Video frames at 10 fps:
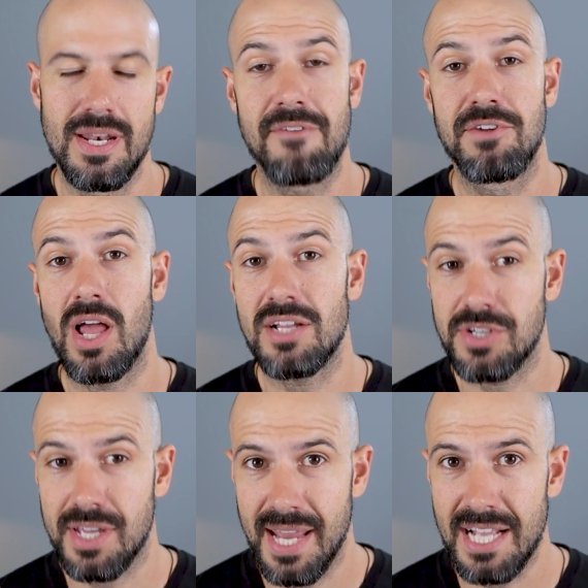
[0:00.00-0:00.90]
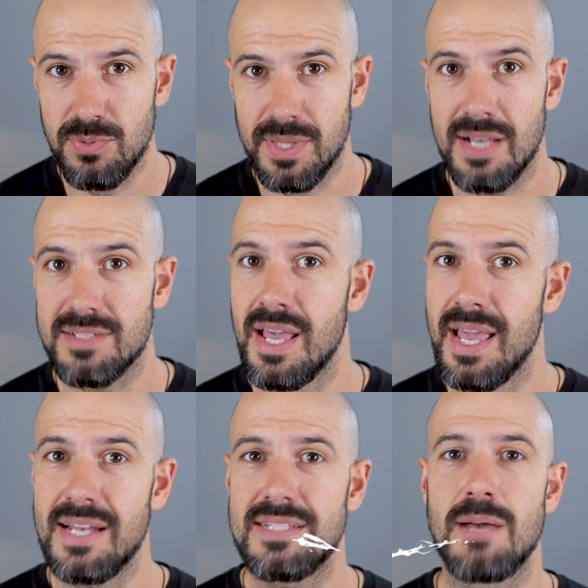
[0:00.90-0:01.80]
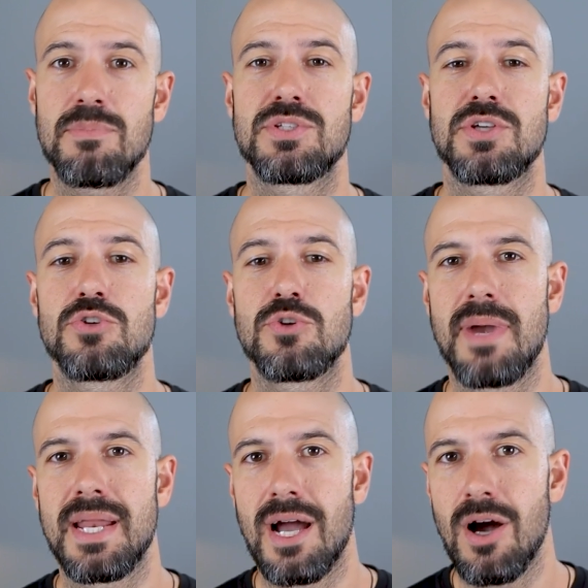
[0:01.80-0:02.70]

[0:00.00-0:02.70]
Now, if you'd like to connect with us, hit us up on social media